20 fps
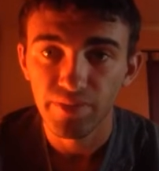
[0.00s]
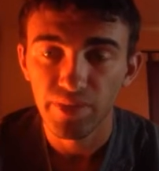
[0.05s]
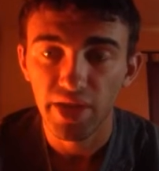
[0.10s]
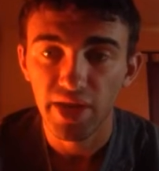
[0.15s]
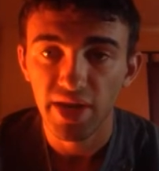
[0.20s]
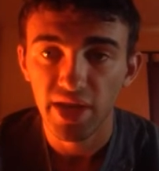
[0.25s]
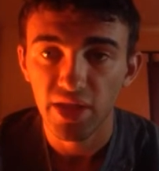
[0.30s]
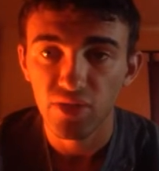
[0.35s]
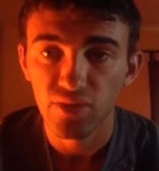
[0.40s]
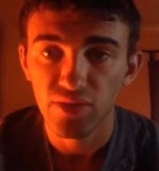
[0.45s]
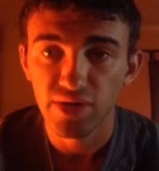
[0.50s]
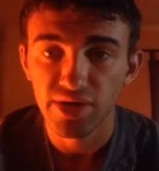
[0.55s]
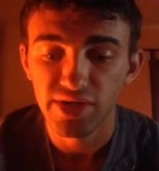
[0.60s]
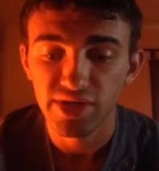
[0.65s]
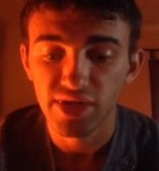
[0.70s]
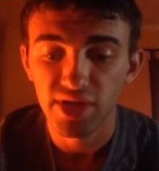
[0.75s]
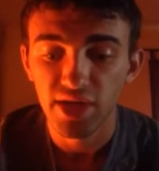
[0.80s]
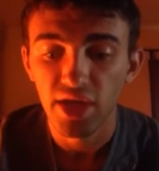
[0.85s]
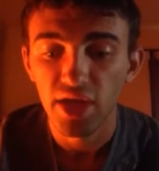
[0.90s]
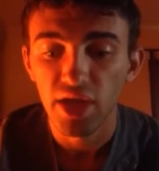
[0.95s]
In other
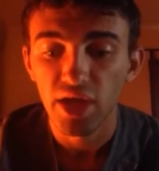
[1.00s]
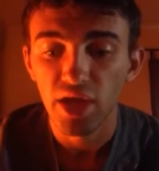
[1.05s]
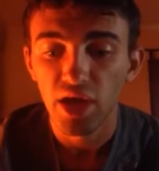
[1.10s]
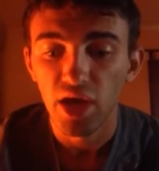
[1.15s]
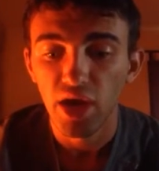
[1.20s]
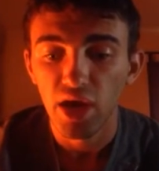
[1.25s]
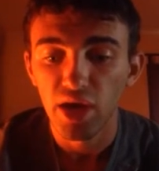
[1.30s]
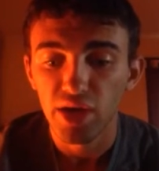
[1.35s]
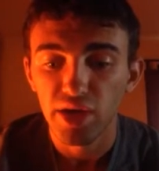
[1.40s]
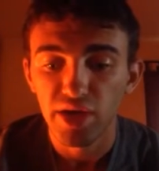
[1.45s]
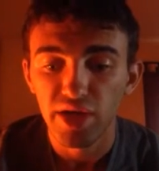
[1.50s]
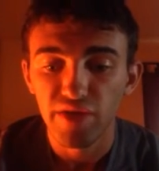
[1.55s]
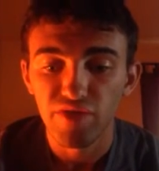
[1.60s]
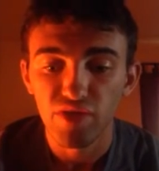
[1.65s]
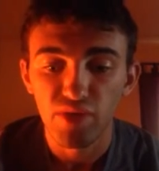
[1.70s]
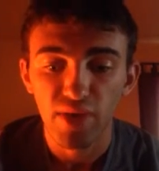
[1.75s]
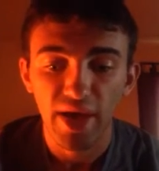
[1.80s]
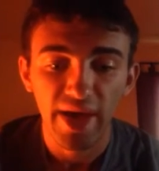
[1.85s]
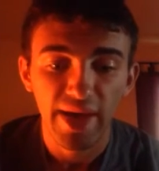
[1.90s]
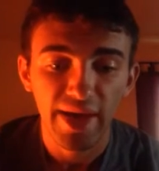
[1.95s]
words, if
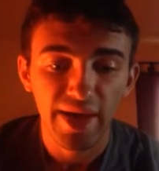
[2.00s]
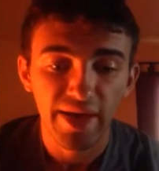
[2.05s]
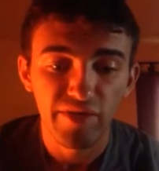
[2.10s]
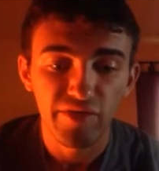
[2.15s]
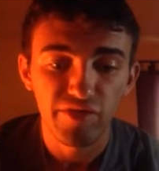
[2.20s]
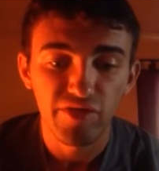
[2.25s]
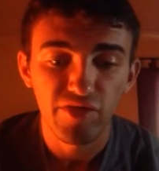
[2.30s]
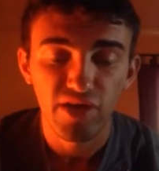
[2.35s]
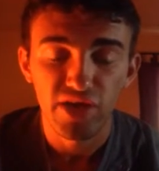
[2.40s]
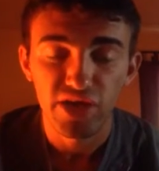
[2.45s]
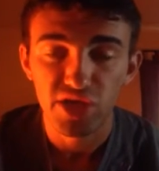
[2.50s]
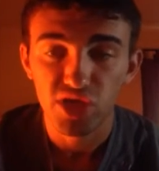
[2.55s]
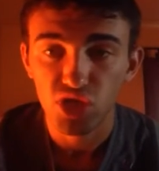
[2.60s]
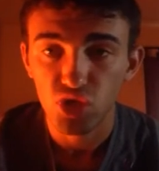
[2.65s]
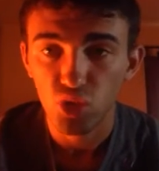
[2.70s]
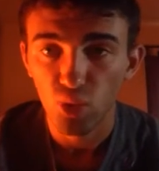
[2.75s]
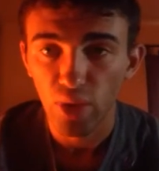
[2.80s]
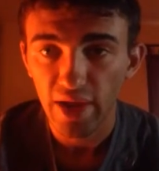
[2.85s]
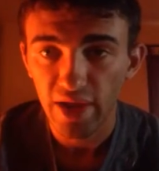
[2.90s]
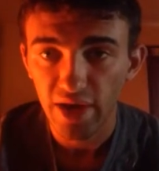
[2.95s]
you have a
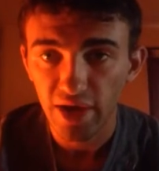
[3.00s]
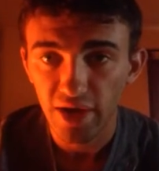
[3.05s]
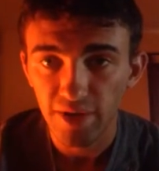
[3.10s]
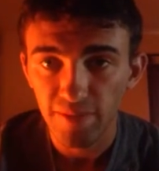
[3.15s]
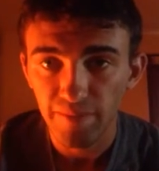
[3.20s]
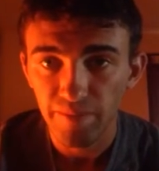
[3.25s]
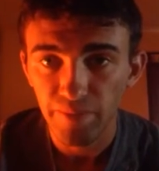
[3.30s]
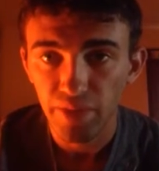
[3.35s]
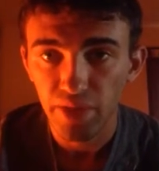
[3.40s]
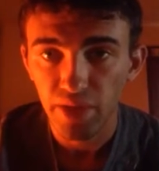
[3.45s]
square